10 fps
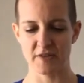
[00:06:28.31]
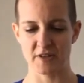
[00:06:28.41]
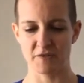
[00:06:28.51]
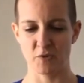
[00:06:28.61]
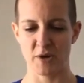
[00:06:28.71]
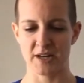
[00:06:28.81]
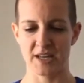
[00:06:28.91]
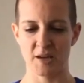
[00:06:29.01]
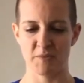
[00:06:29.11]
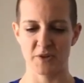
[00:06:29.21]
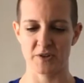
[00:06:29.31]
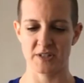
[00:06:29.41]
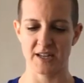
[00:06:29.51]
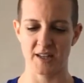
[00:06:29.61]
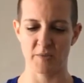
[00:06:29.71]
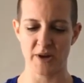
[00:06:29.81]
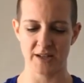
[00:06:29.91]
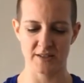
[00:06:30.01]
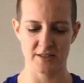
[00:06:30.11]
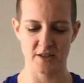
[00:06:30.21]
and if you want to keep your daily
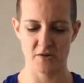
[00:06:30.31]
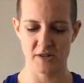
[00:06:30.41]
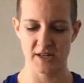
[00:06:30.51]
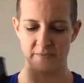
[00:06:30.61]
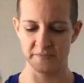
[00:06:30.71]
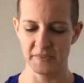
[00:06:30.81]
practice going,